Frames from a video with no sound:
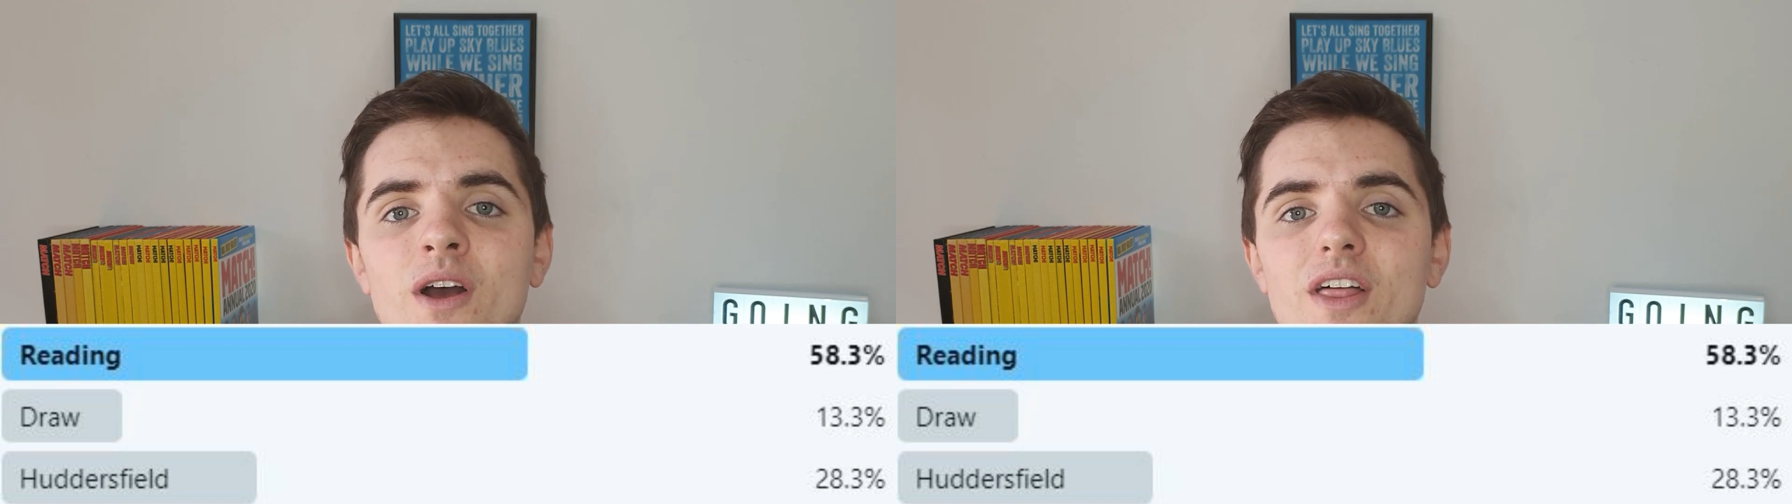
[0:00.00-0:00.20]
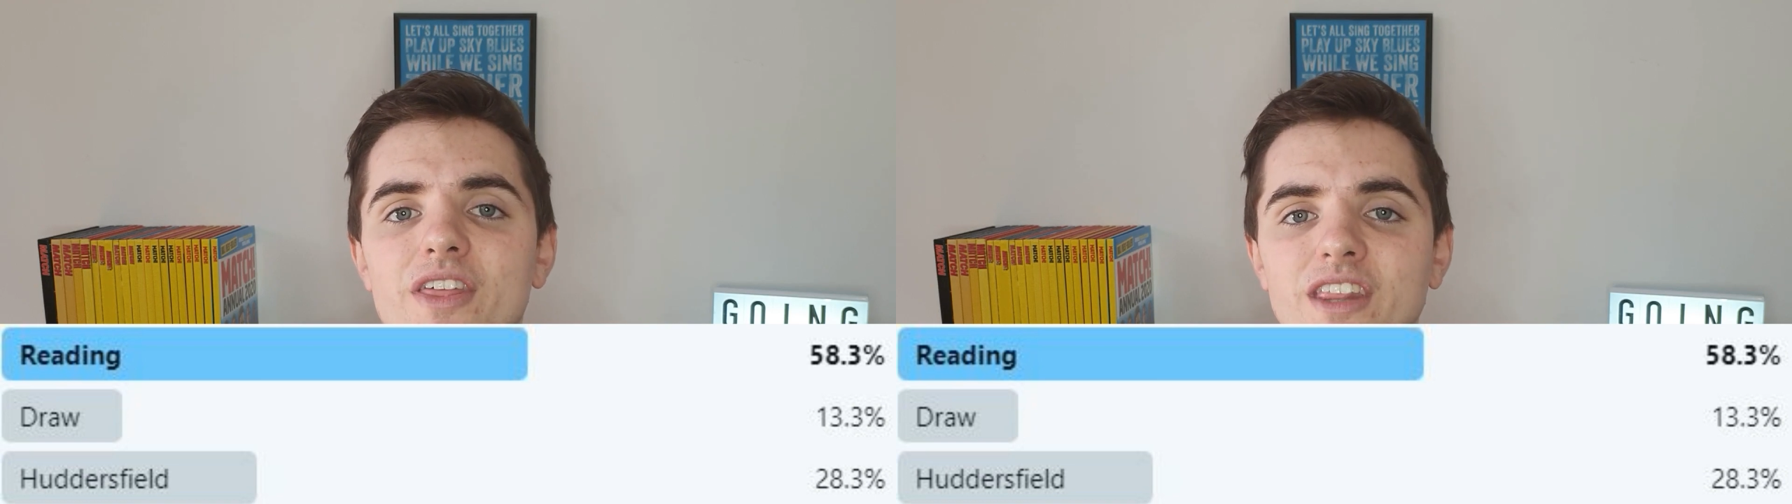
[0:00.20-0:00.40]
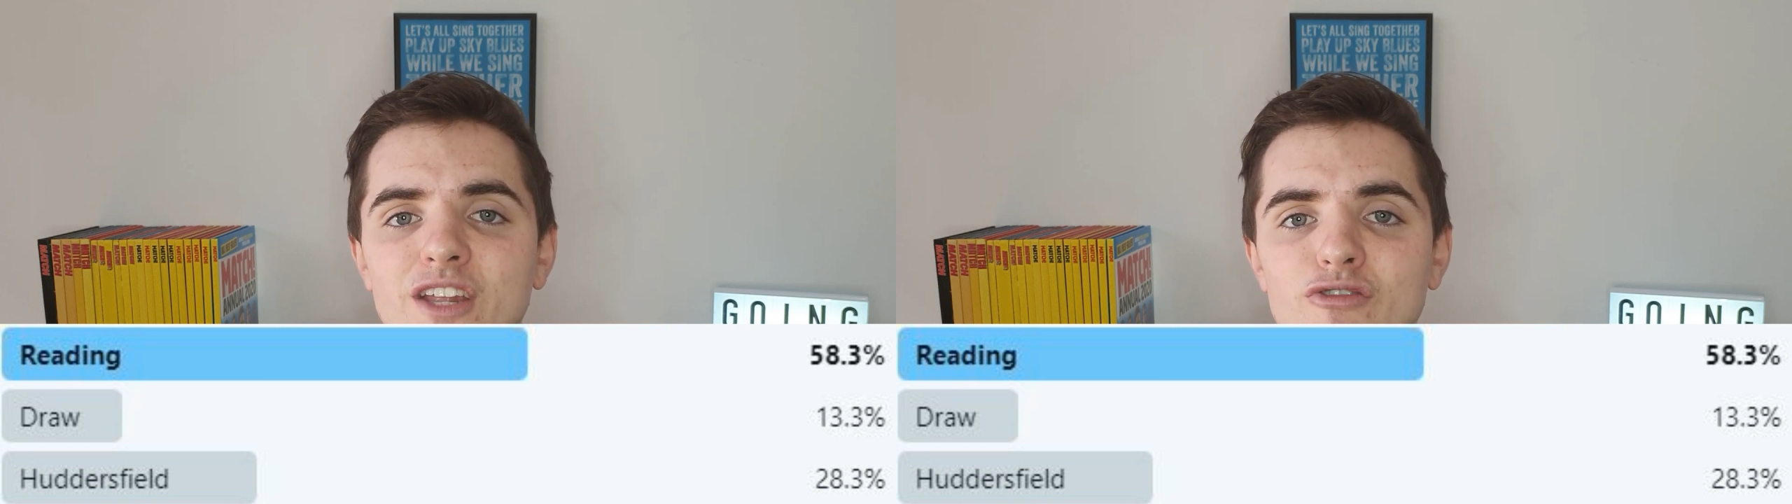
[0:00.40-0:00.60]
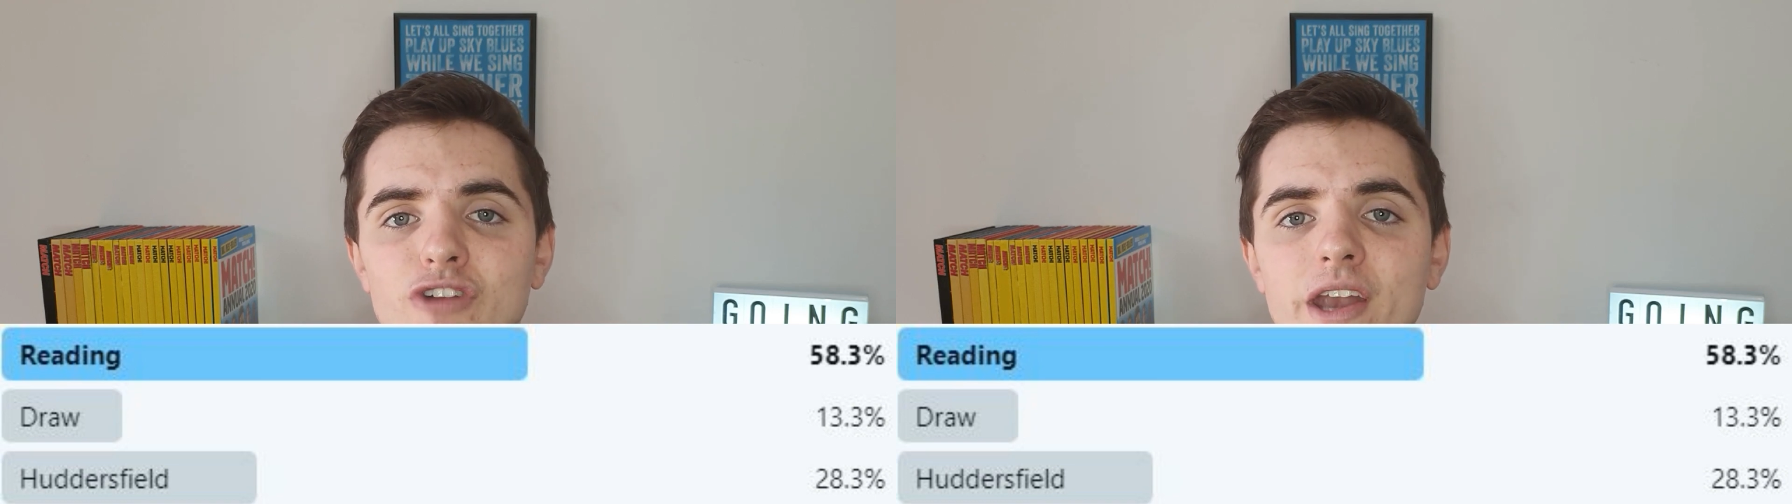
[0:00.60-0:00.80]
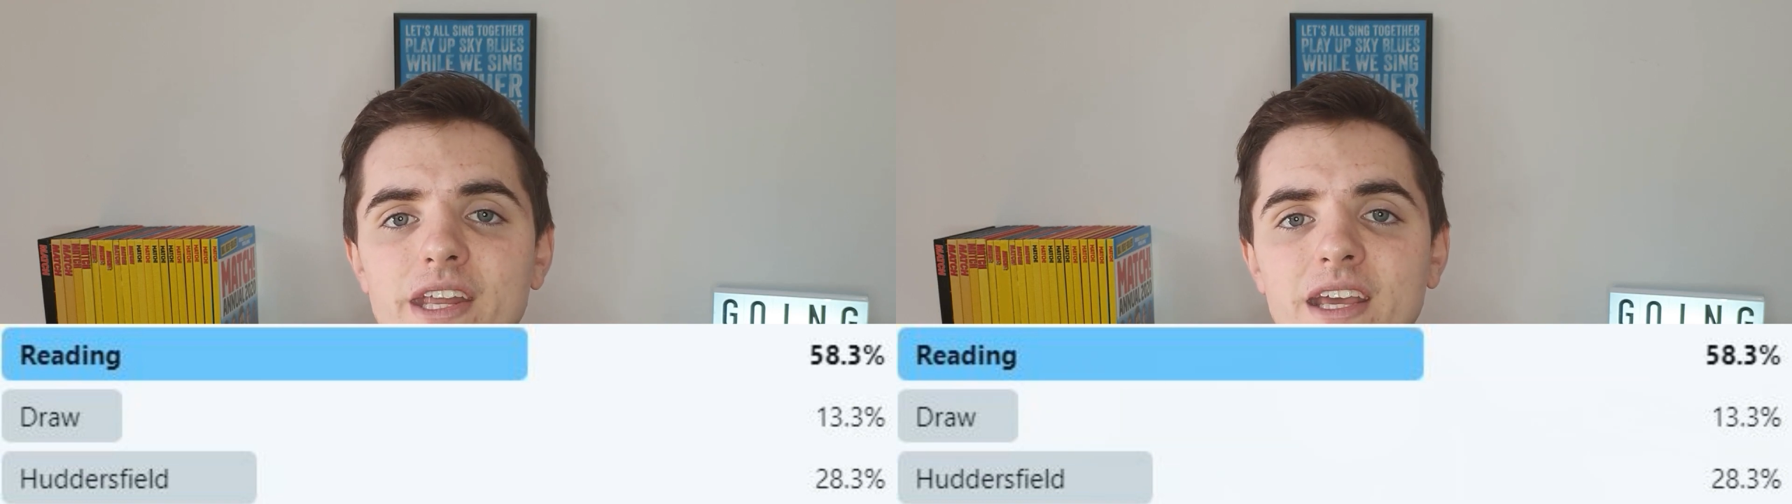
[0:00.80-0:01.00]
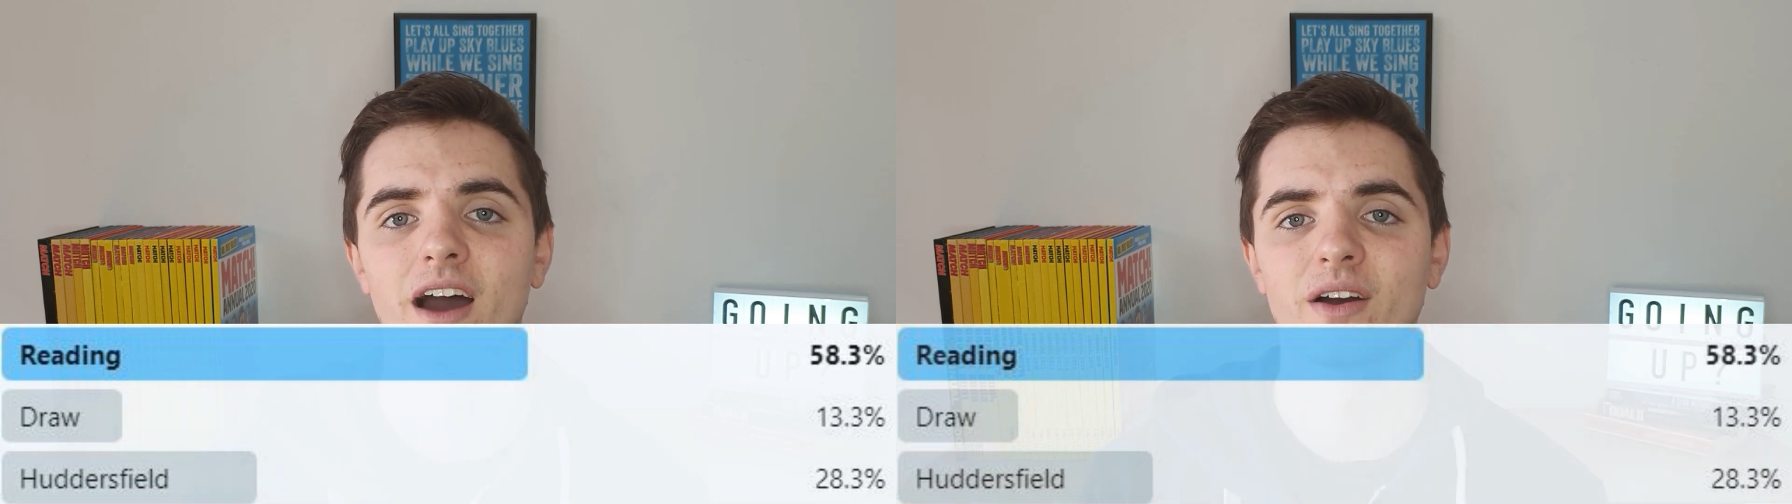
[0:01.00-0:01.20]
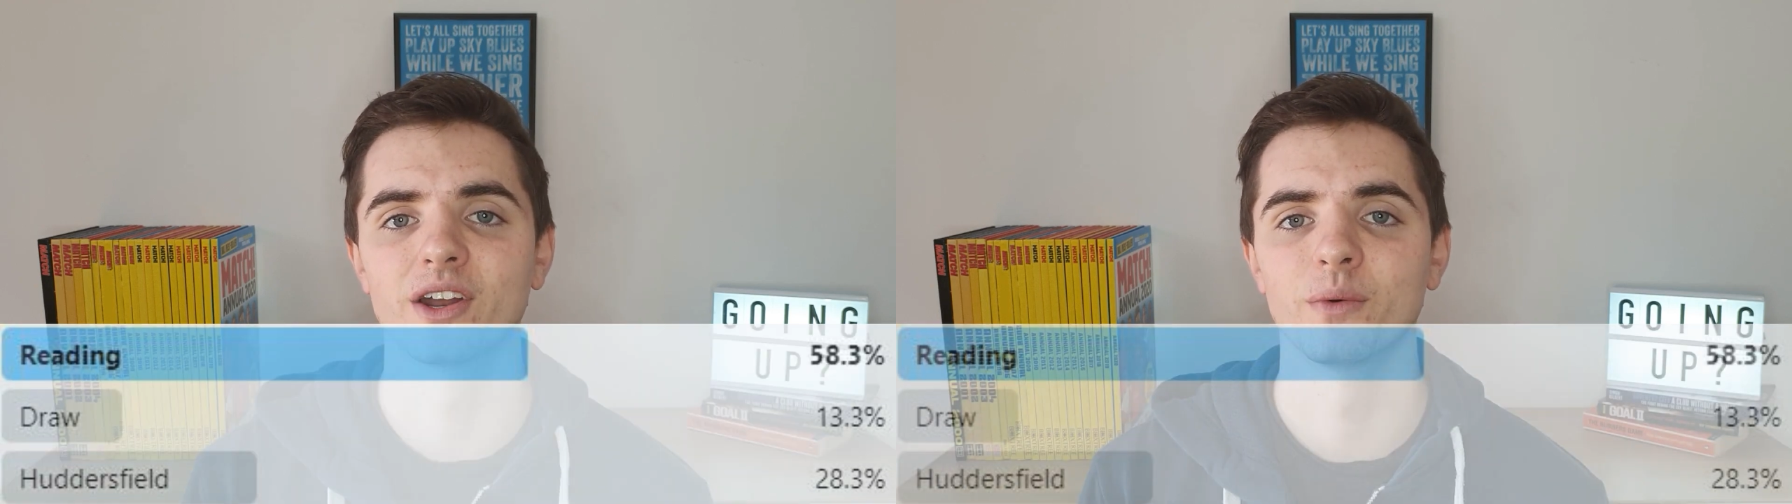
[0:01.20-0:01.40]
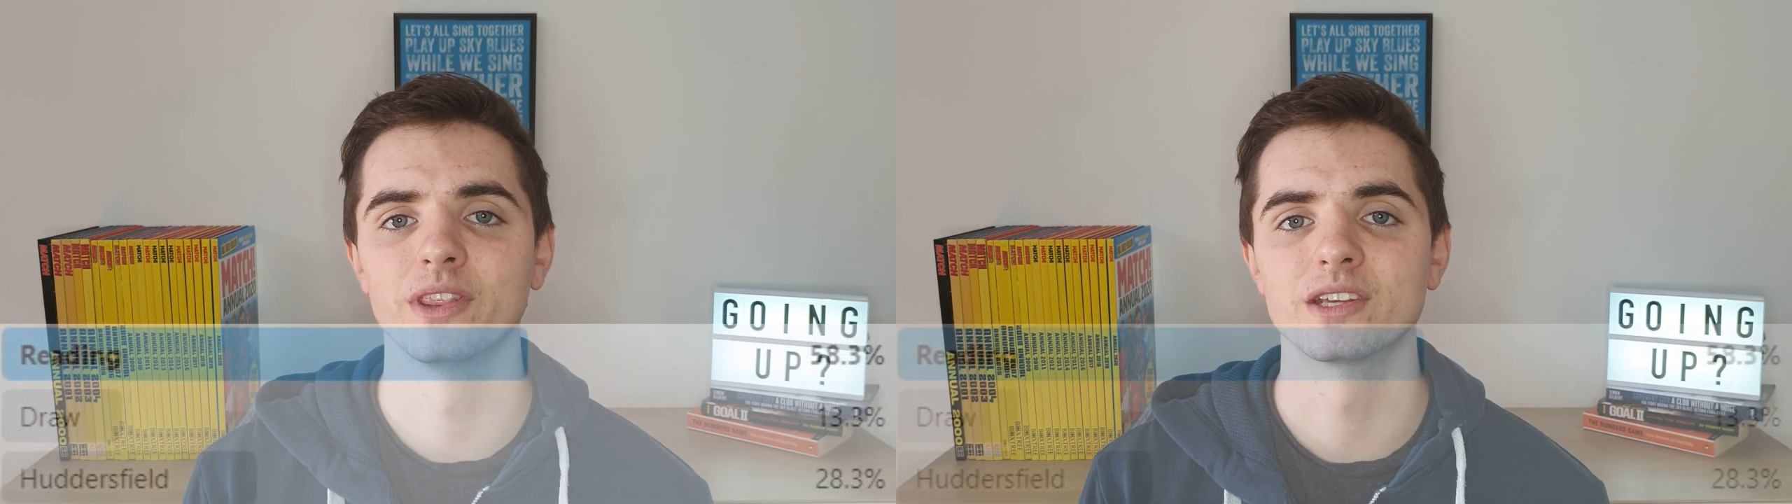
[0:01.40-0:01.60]
think that Reading are going
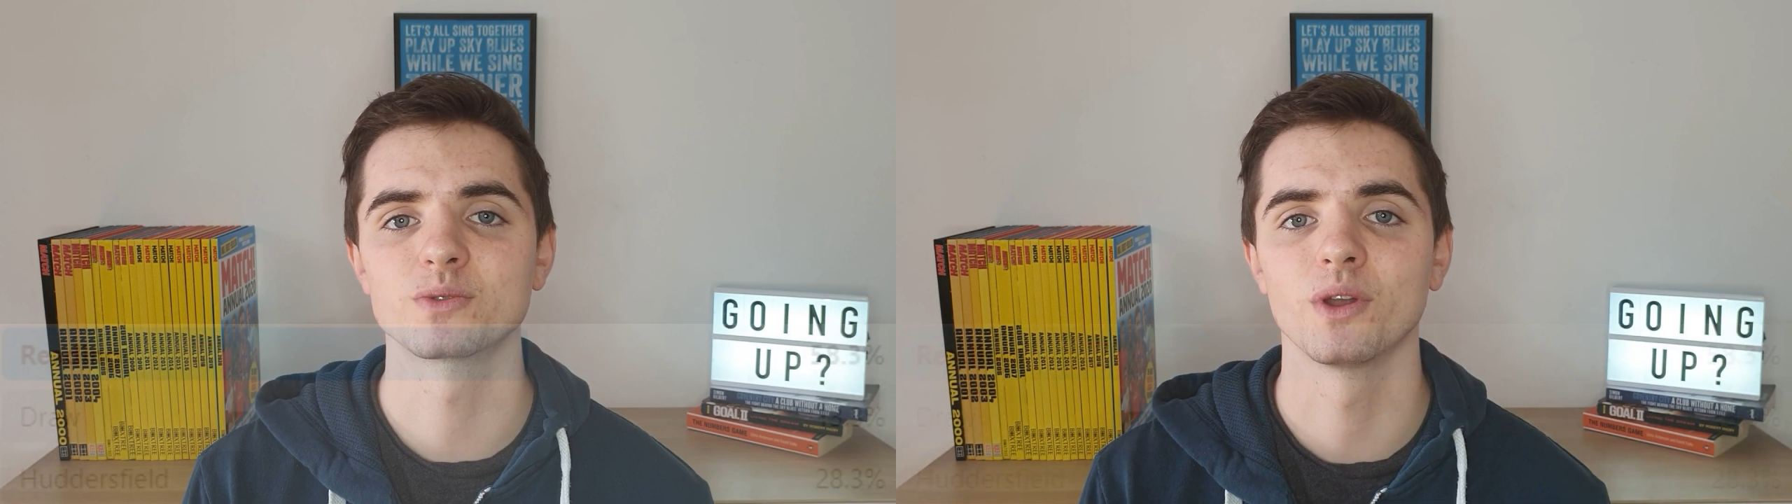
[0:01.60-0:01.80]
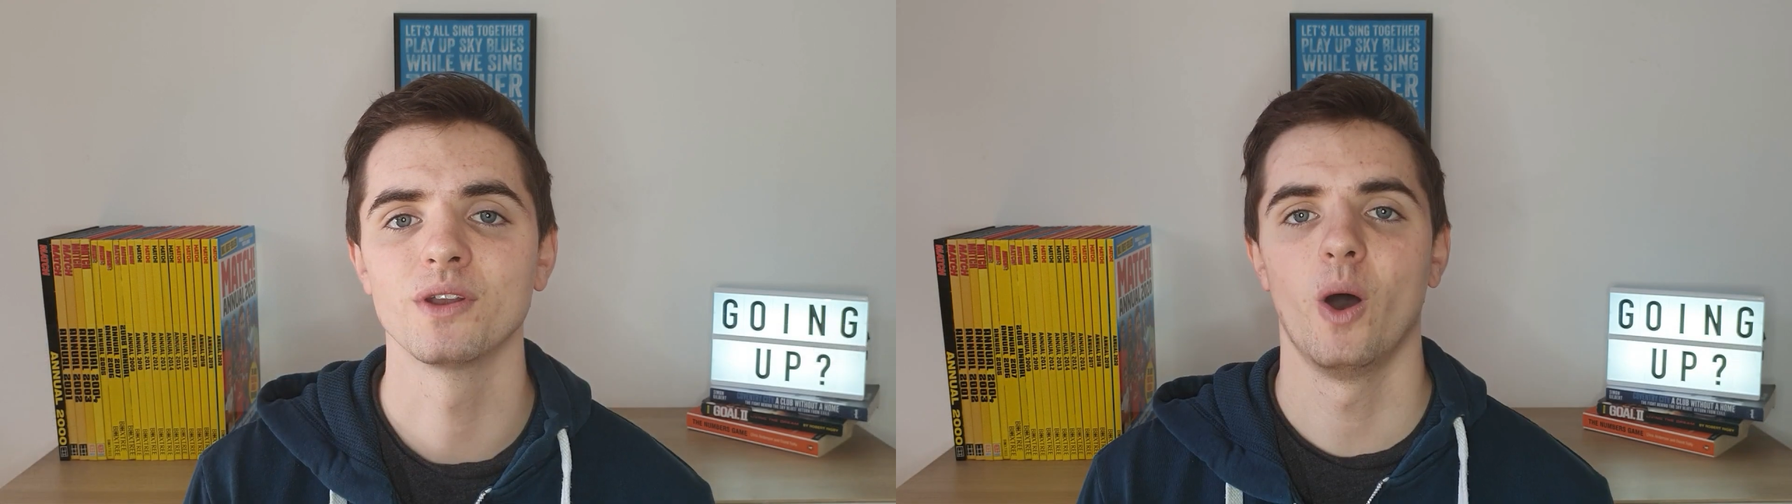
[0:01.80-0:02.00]
to win this one.